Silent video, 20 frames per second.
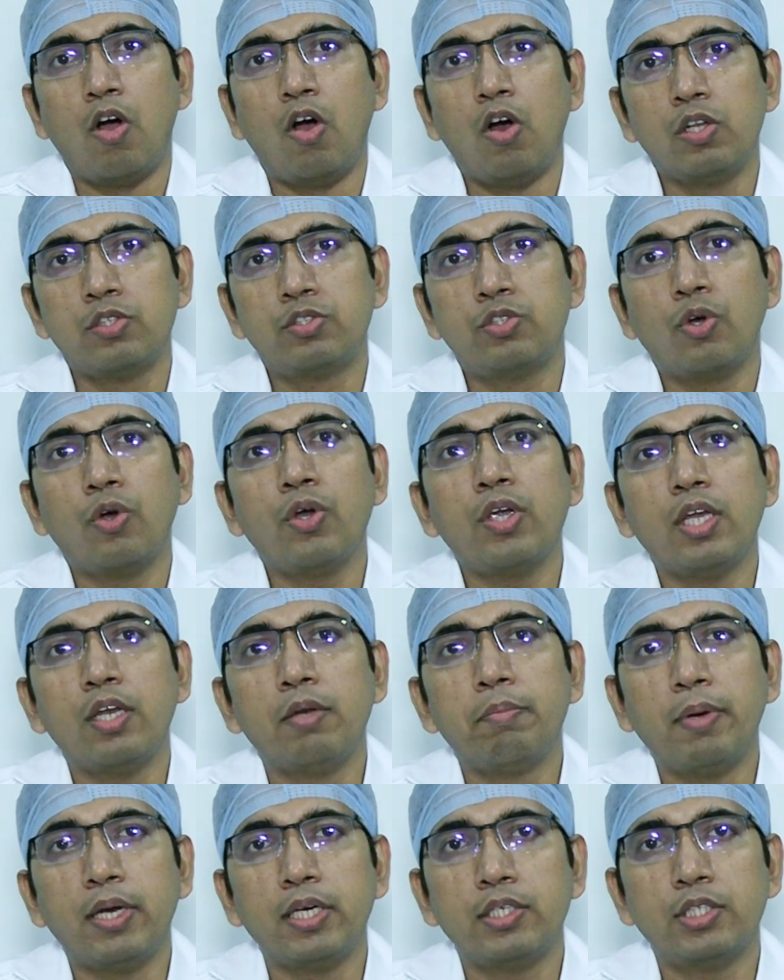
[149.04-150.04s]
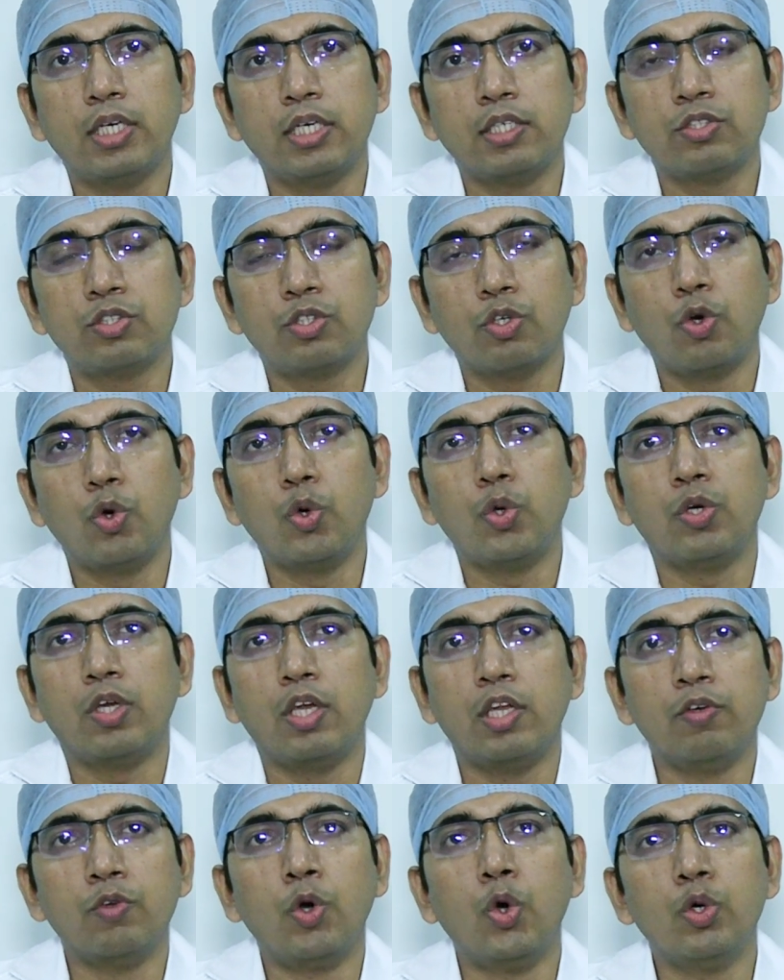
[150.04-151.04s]
Also in patients
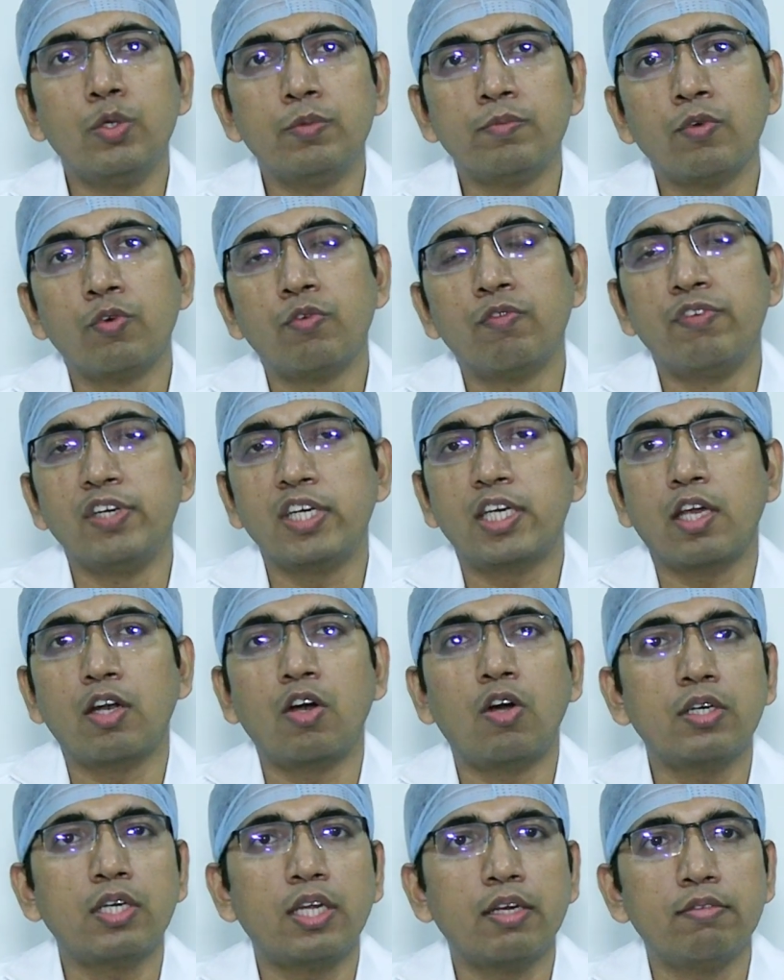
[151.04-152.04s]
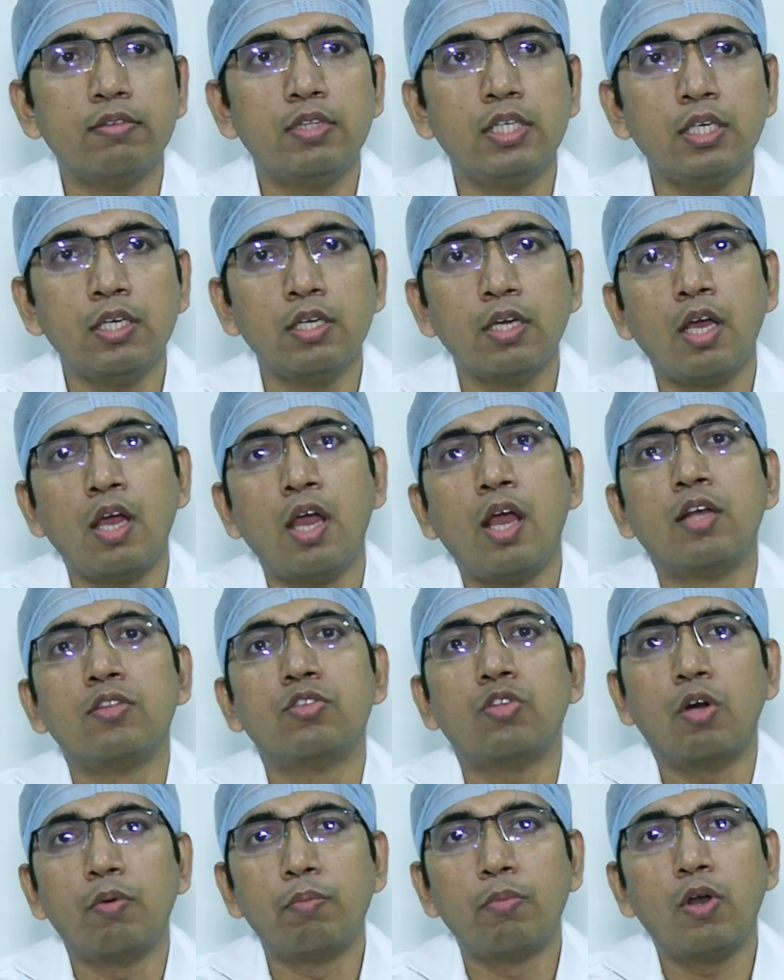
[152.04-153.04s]
in whom we cannot give the
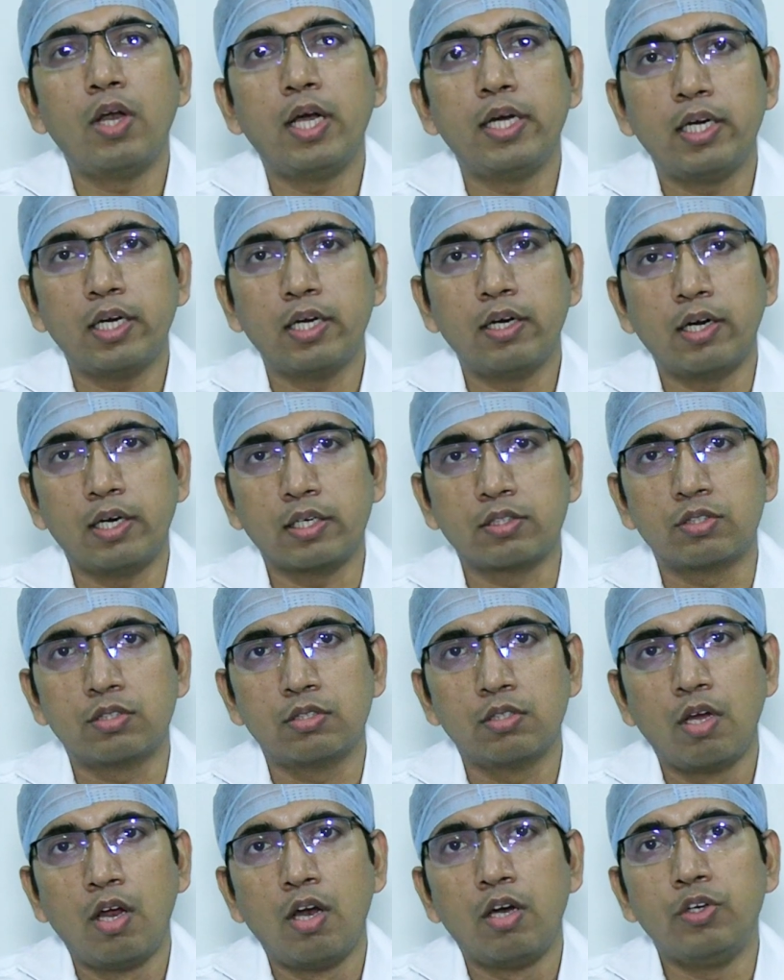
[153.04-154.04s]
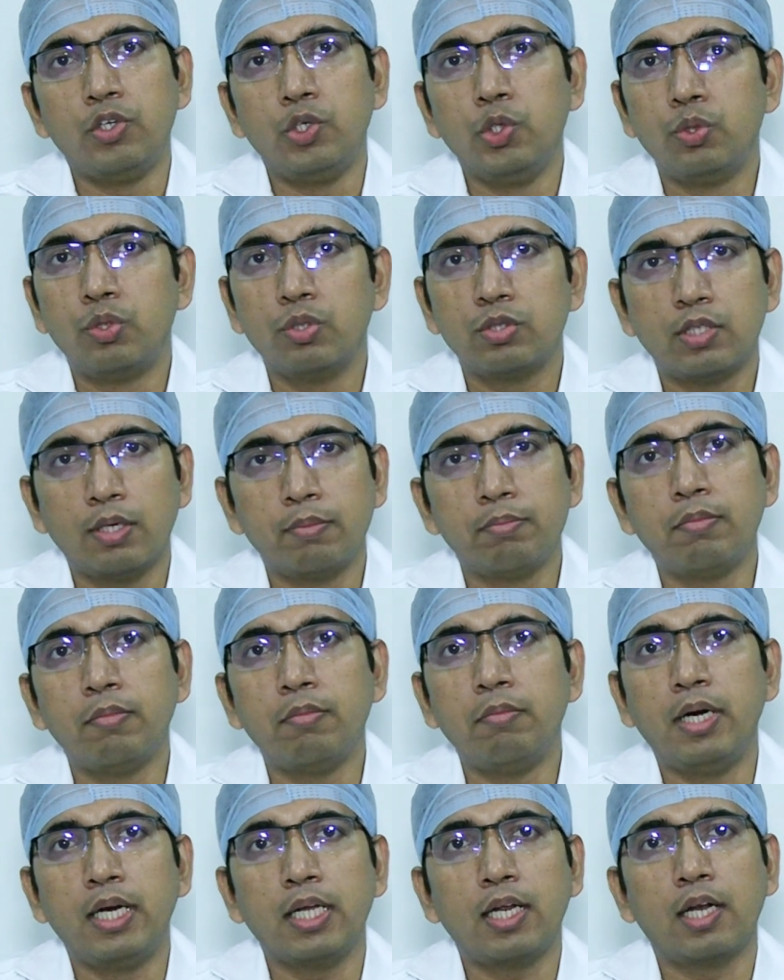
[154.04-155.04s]
thrombolytic drugs due to
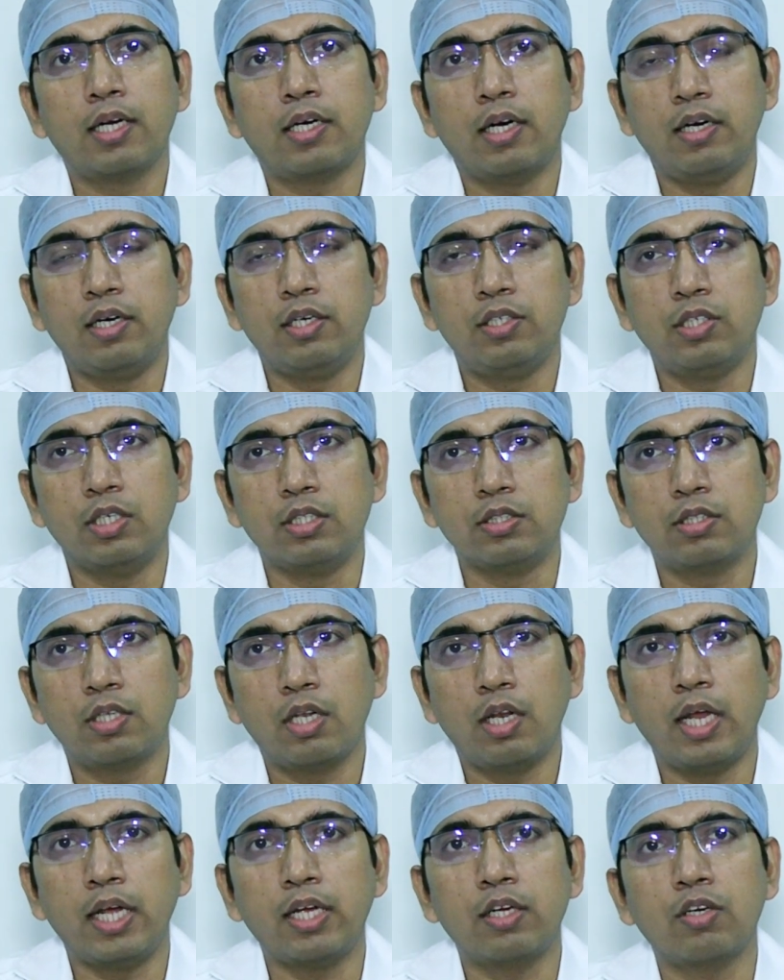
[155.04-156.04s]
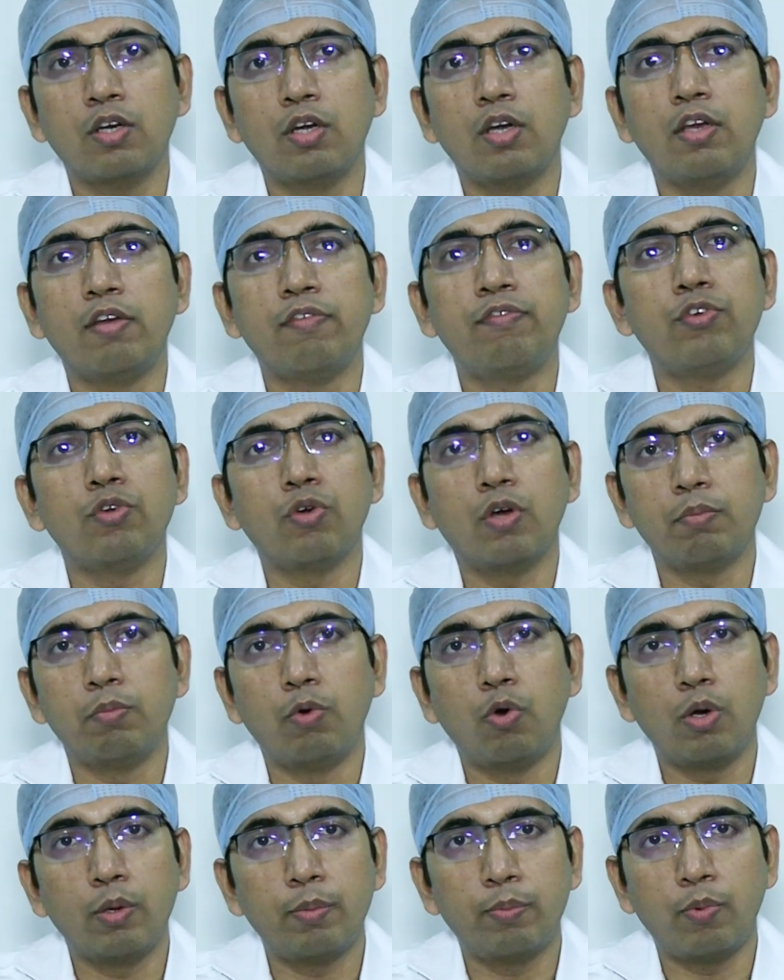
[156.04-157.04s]
some medical conditions, like if you are
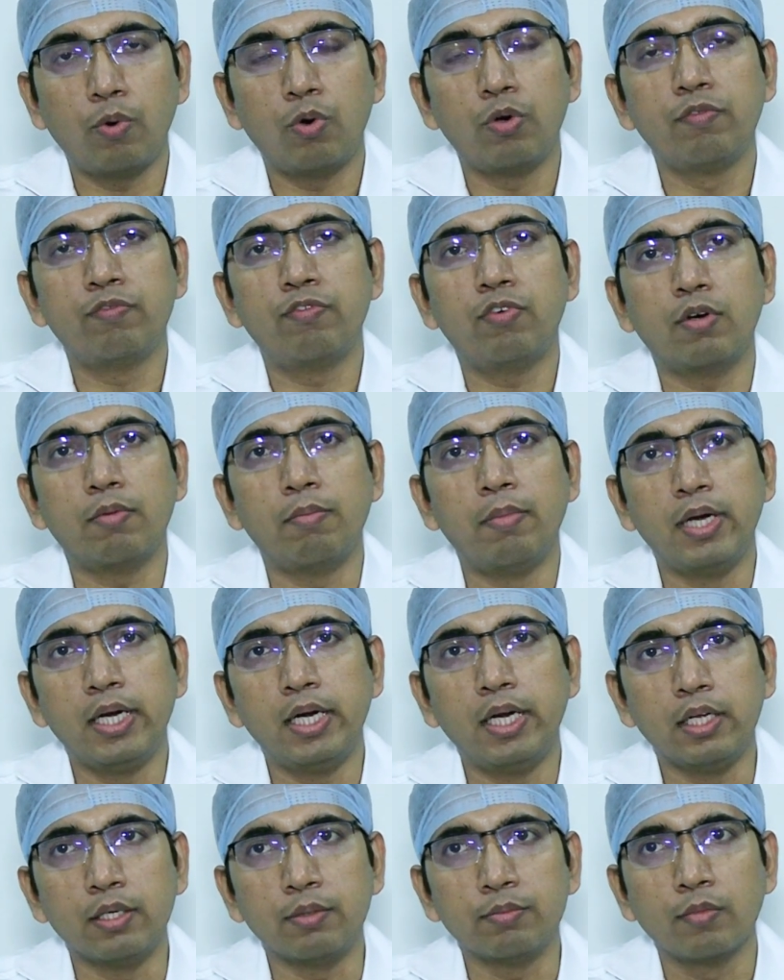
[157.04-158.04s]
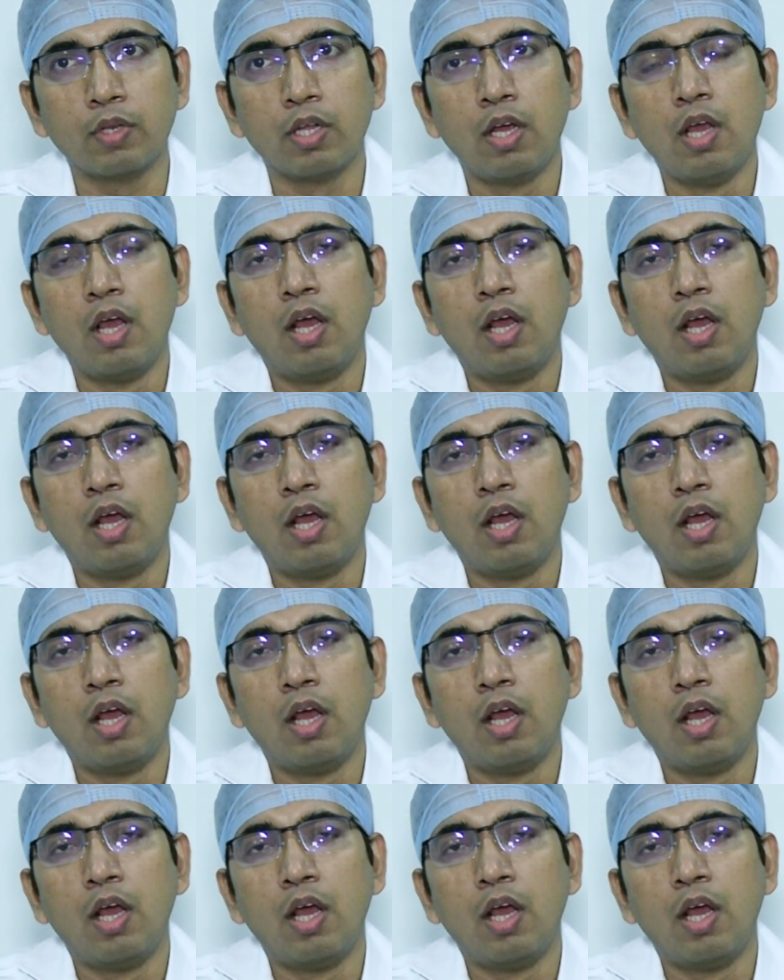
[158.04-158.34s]
more prone for bleeding,